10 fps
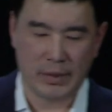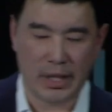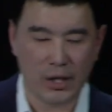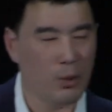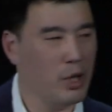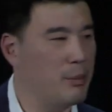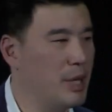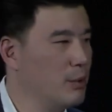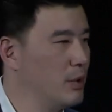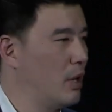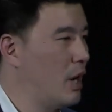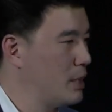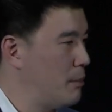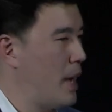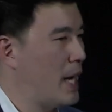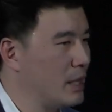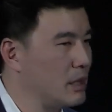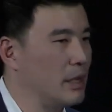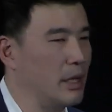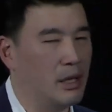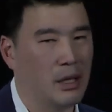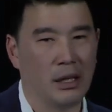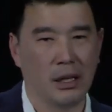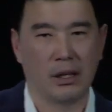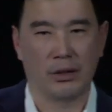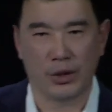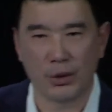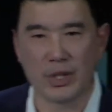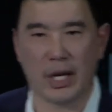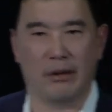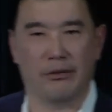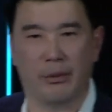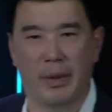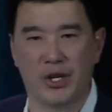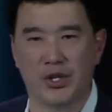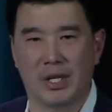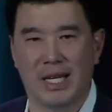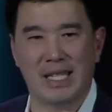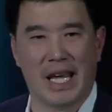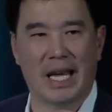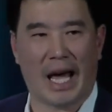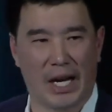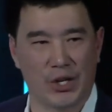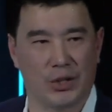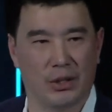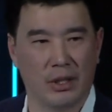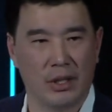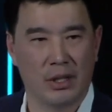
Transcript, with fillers: And then you want to be able to automatically use that information and take action.